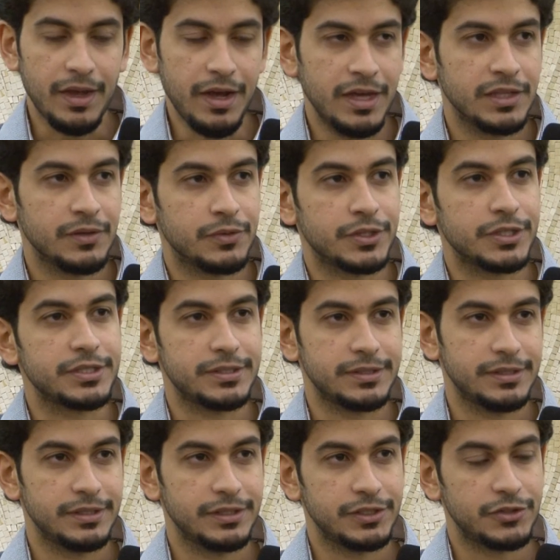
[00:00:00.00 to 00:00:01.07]
And the
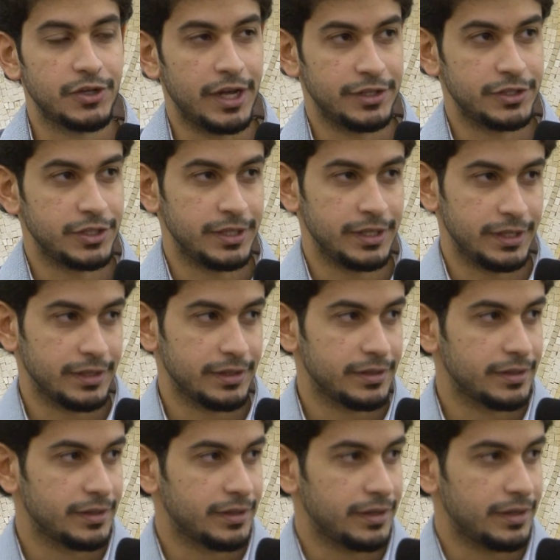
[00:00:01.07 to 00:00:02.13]
worst tragedy
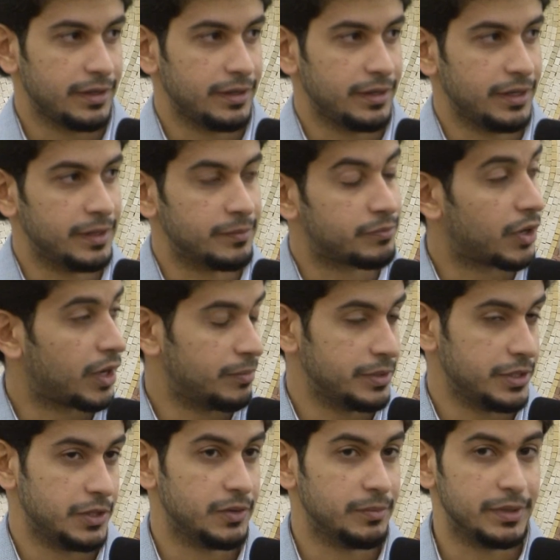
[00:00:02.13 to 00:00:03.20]
in probably
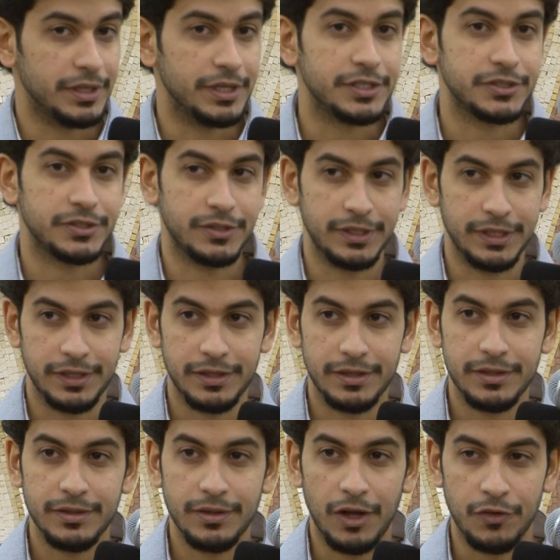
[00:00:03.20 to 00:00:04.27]
human history
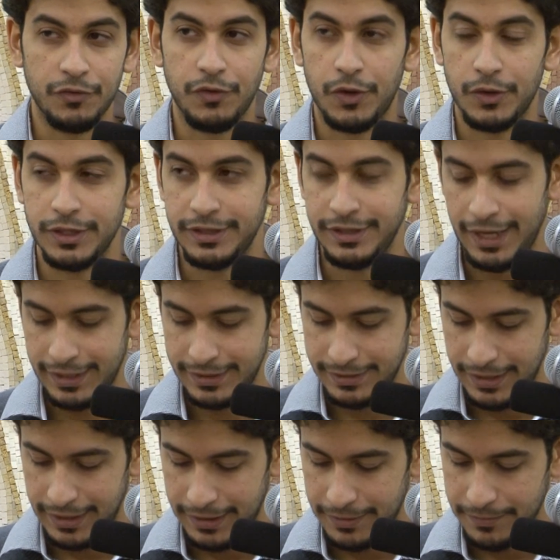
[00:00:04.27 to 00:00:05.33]
unfolded that
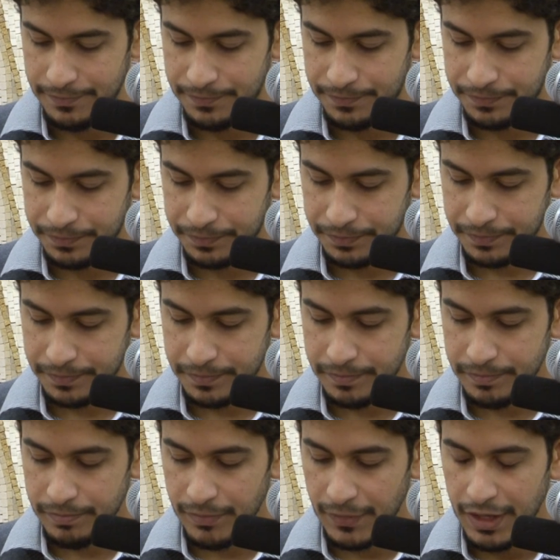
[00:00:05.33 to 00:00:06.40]
day.
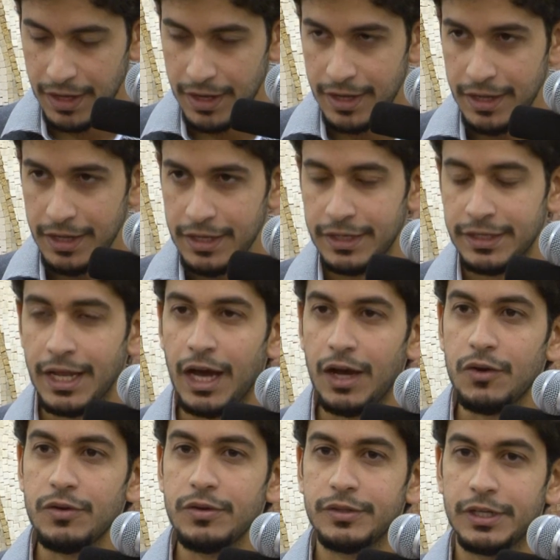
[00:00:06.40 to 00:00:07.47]
And
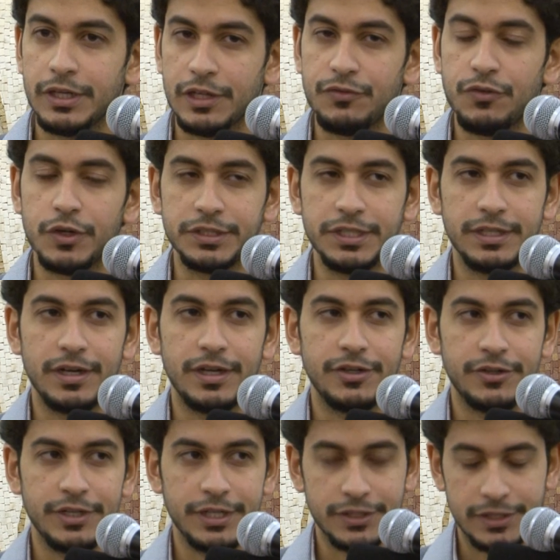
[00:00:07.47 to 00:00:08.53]
now, nearly
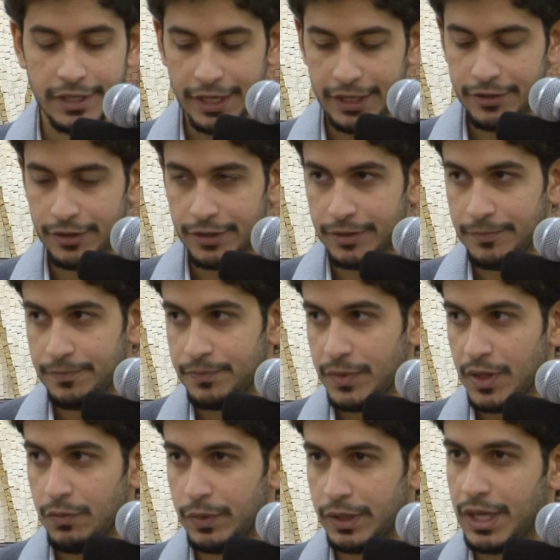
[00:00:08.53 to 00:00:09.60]
1400 years later,
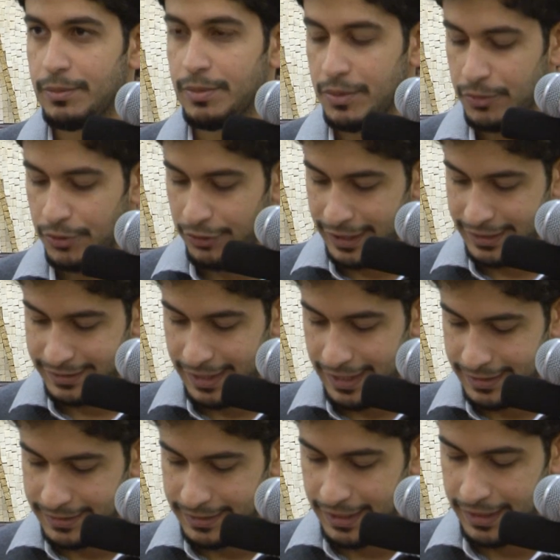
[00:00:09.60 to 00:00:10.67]
we commemorate
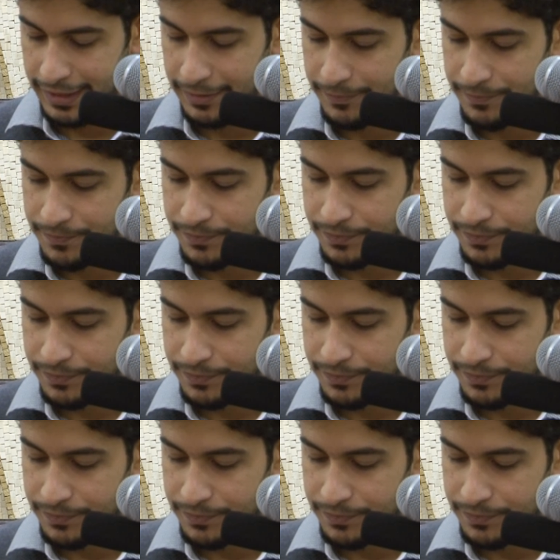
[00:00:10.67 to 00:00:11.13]
that day.